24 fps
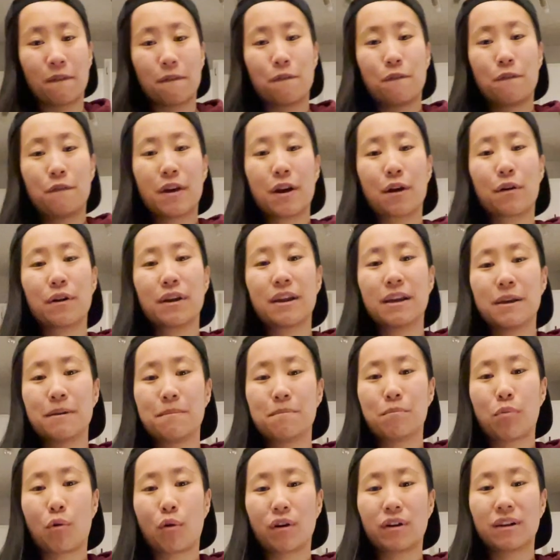very
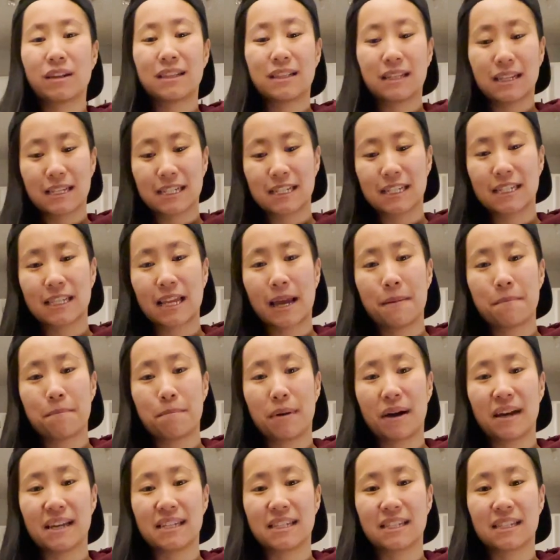important
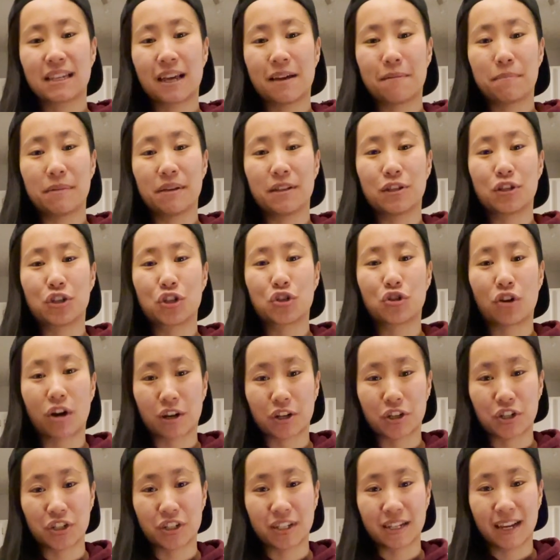step-by-step
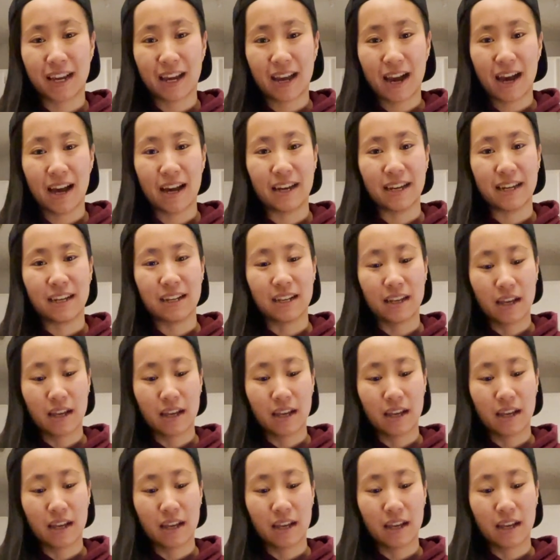instruction guide.